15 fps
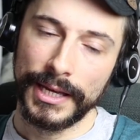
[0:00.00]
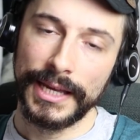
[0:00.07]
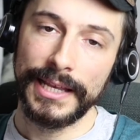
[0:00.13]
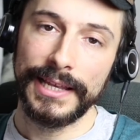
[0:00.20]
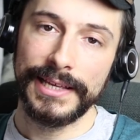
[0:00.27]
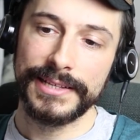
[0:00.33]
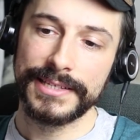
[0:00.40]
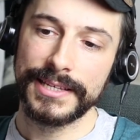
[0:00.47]

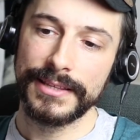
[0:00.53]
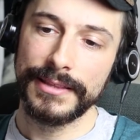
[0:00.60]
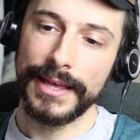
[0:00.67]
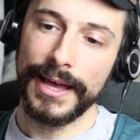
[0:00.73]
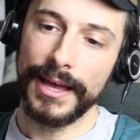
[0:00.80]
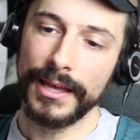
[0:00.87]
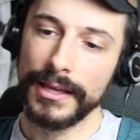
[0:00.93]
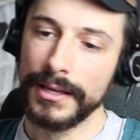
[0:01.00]
he leans in
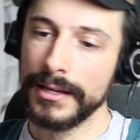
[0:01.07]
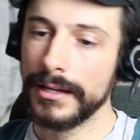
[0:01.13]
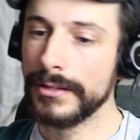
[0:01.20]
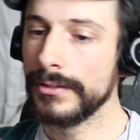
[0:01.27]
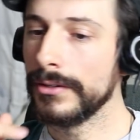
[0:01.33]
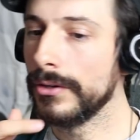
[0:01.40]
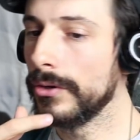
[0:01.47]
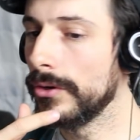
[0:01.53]
there.
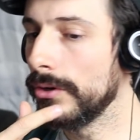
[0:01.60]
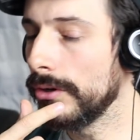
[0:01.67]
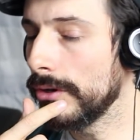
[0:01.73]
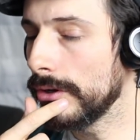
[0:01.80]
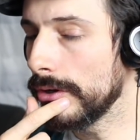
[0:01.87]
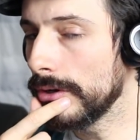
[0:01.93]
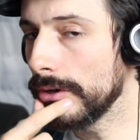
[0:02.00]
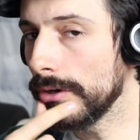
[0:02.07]
And
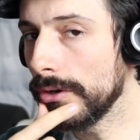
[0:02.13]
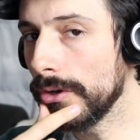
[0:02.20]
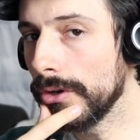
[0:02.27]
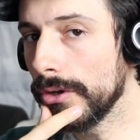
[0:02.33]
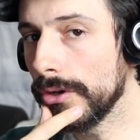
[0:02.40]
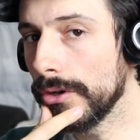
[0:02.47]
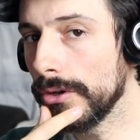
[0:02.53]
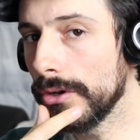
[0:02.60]

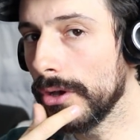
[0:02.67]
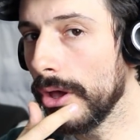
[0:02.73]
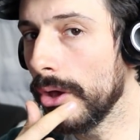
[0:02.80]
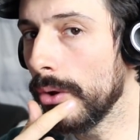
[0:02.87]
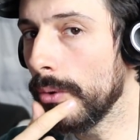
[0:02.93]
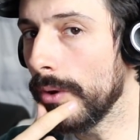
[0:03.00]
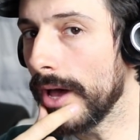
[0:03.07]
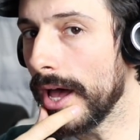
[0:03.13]

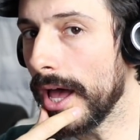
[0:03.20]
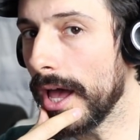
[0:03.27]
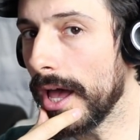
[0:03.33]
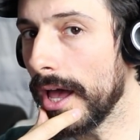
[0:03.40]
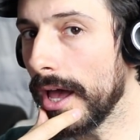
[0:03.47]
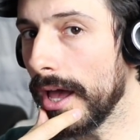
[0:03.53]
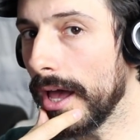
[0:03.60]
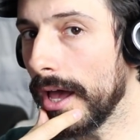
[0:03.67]
oh,
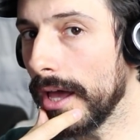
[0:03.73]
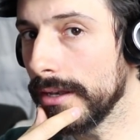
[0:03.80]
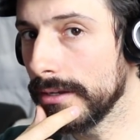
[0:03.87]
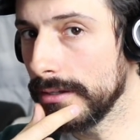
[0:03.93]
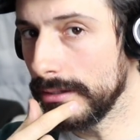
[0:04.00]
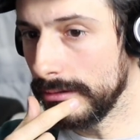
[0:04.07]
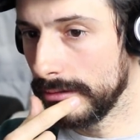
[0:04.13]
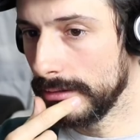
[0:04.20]
what
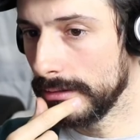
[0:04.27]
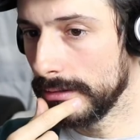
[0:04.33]
a,